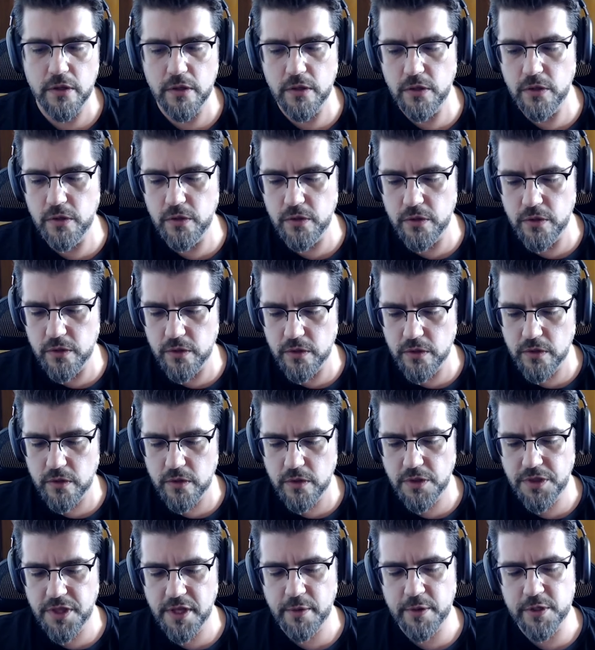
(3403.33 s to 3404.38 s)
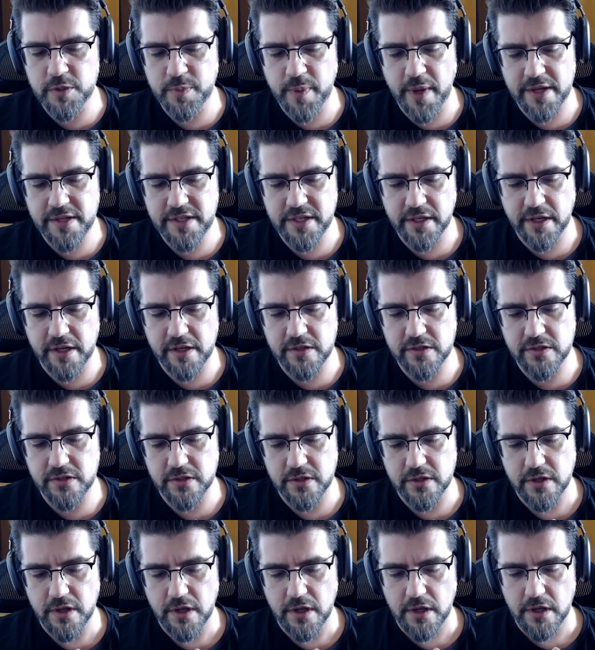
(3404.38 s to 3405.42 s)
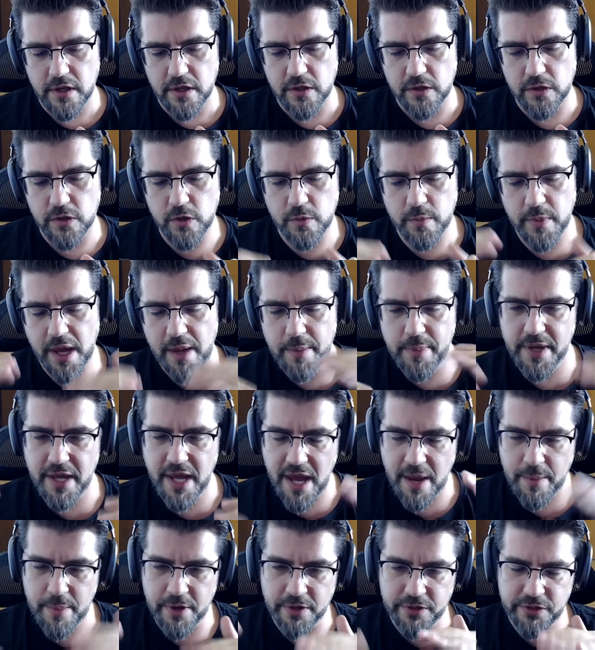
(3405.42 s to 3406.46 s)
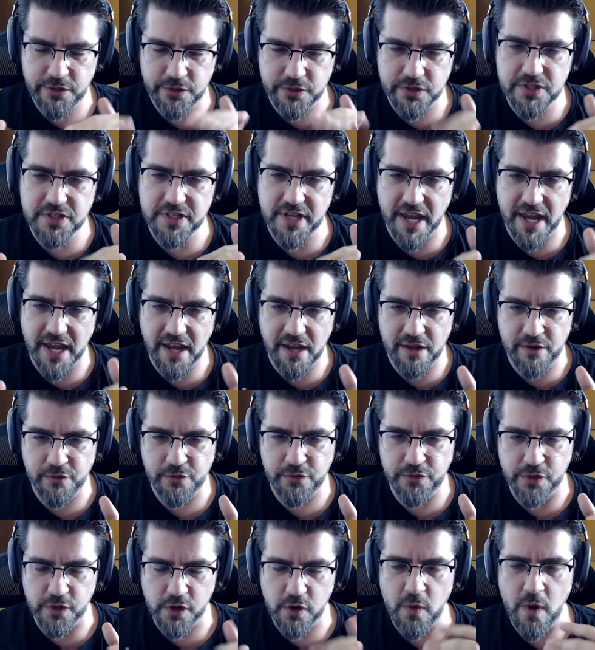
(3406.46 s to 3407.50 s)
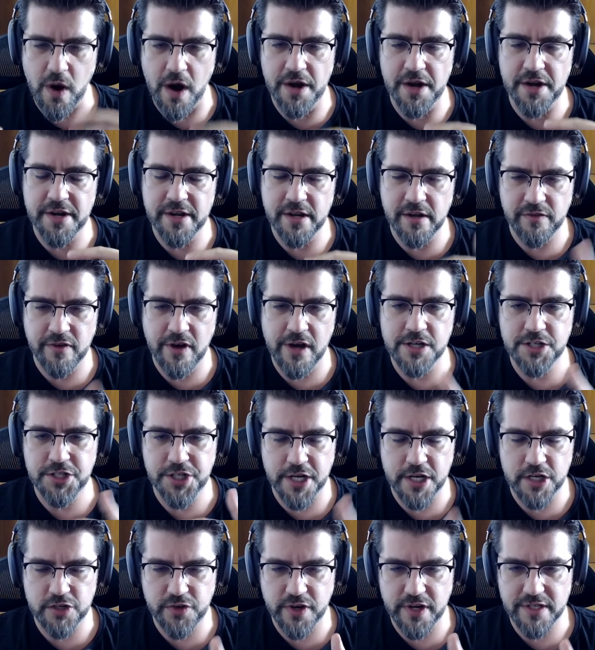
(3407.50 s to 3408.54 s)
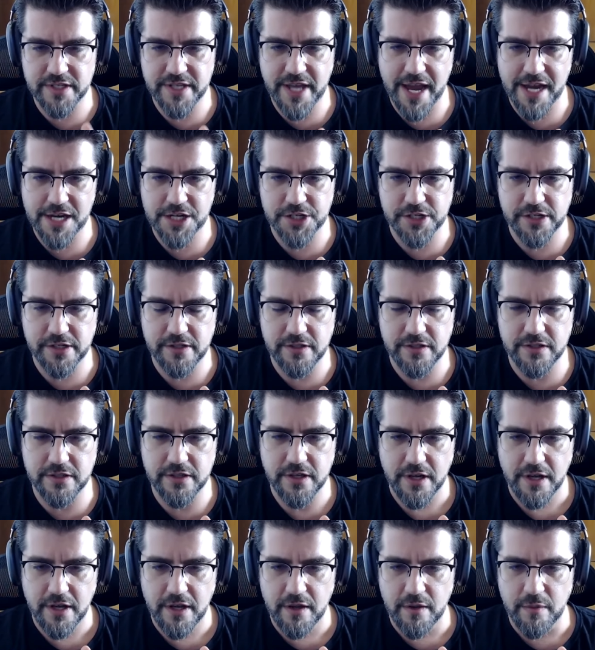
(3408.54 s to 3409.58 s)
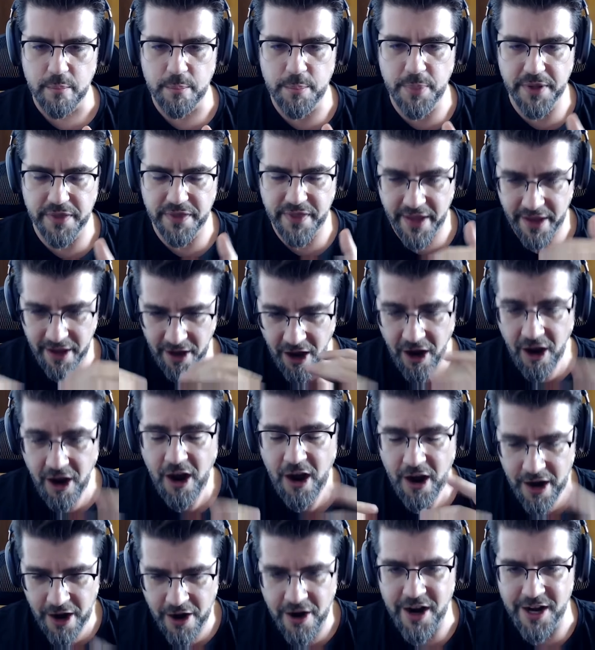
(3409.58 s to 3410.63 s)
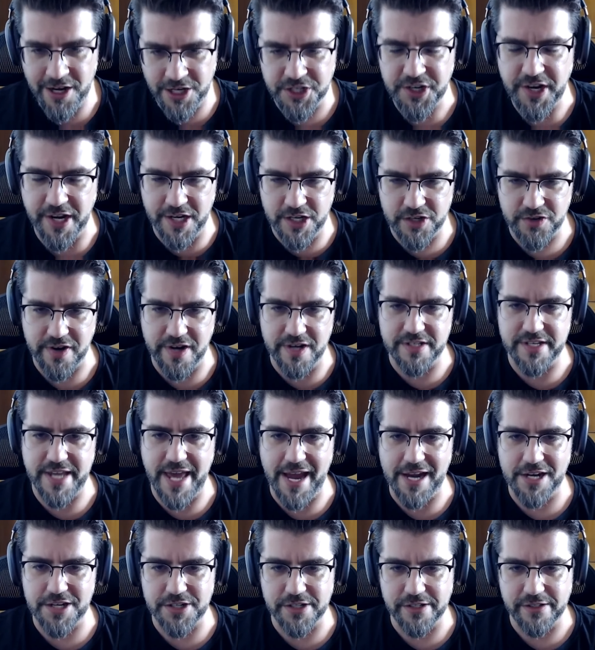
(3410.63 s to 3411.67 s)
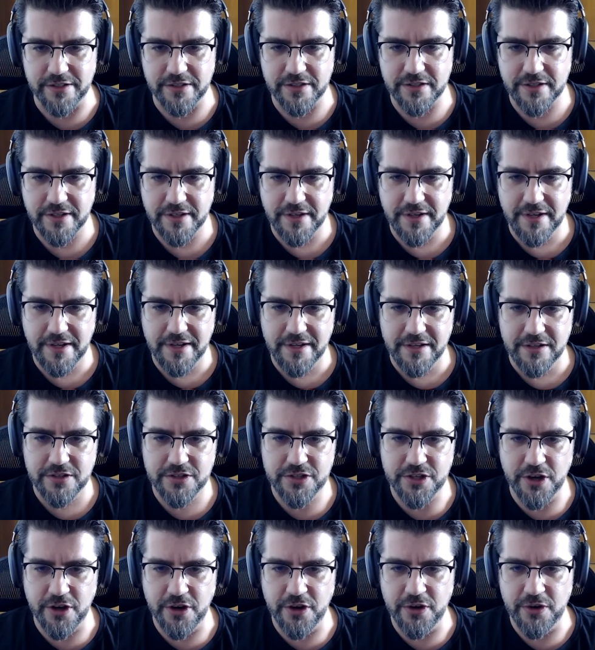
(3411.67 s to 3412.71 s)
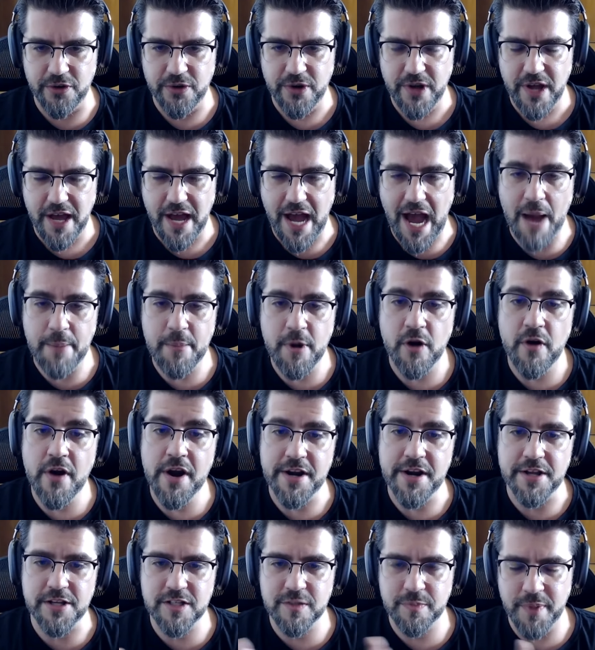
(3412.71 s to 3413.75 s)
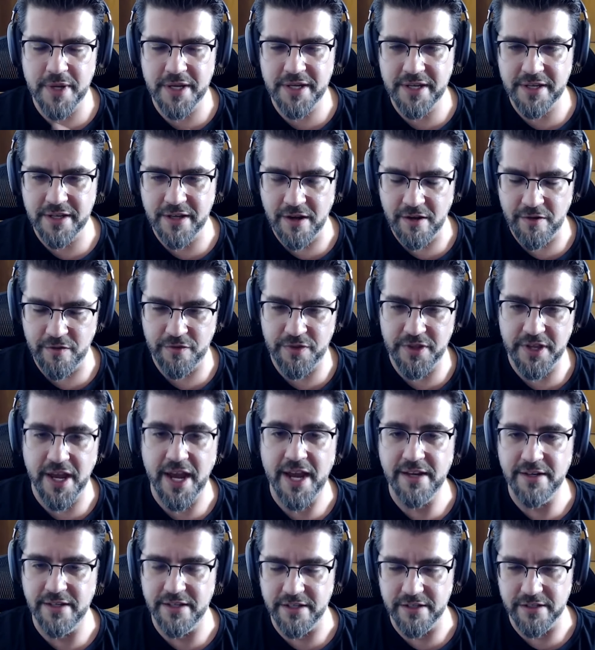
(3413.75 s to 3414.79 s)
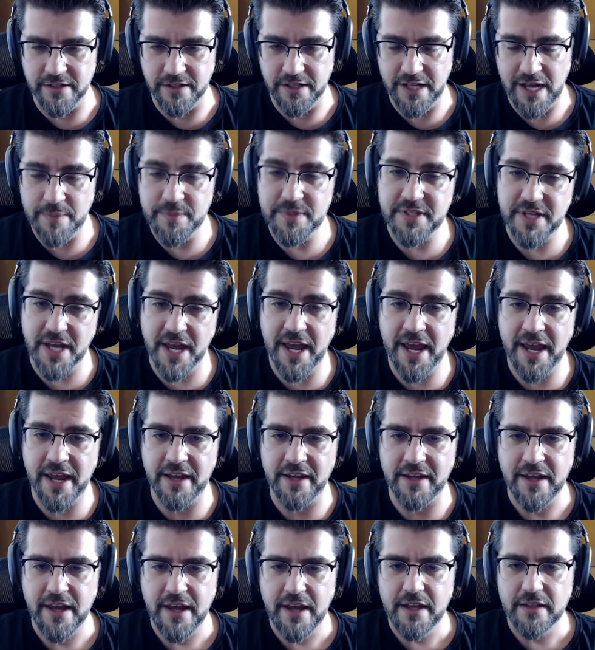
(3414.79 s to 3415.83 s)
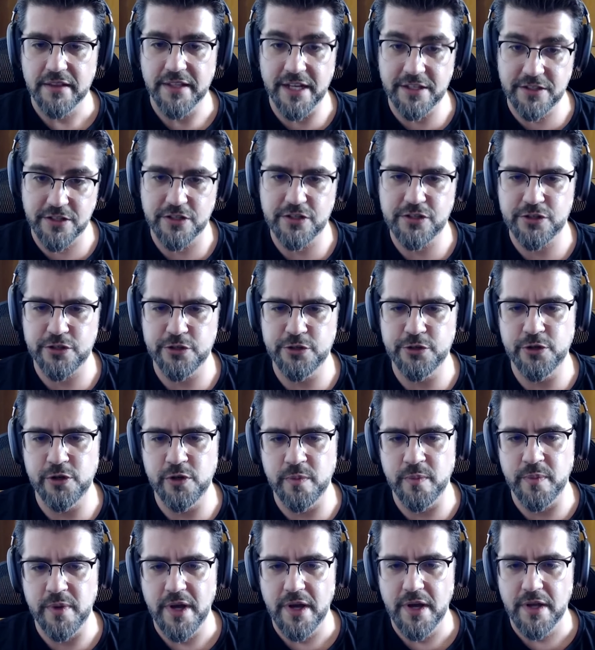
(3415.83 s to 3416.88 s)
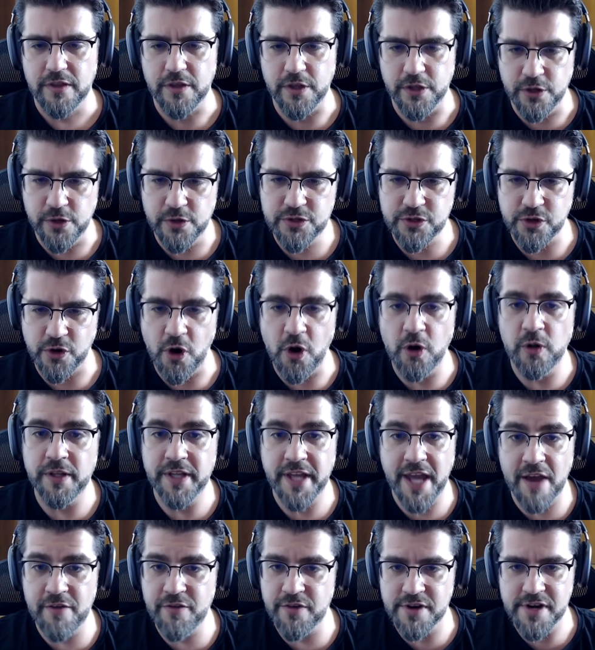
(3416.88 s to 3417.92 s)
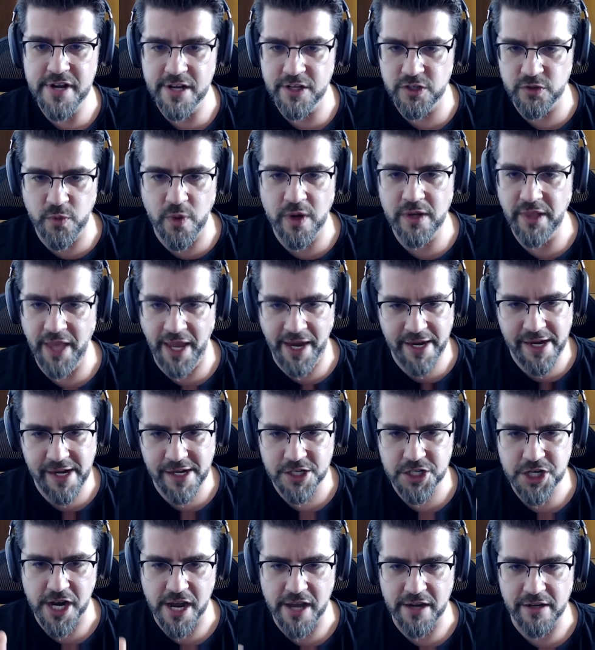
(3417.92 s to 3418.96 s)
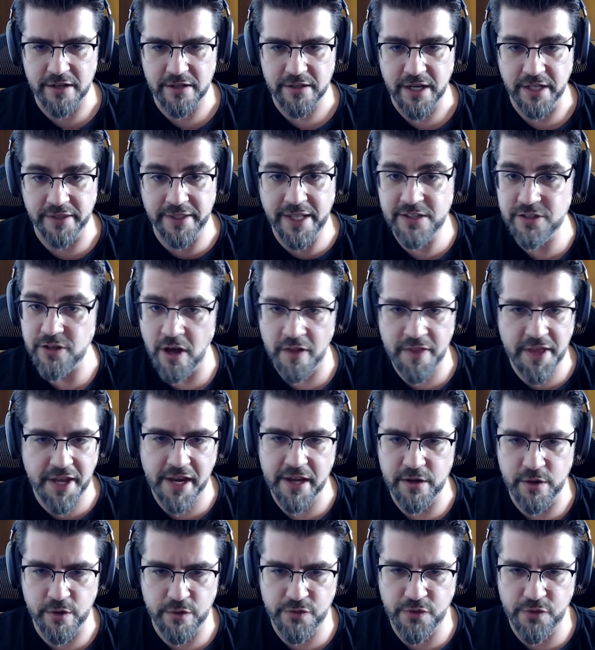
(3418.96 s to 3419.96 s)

The thing with splicing is you may be able to save the quantity of on-chain transactions, but they are on-chain transactions. So I'm already speaking of the ideal. I'm saying, let's assume the user only ever needs one lightning channel and that's all they can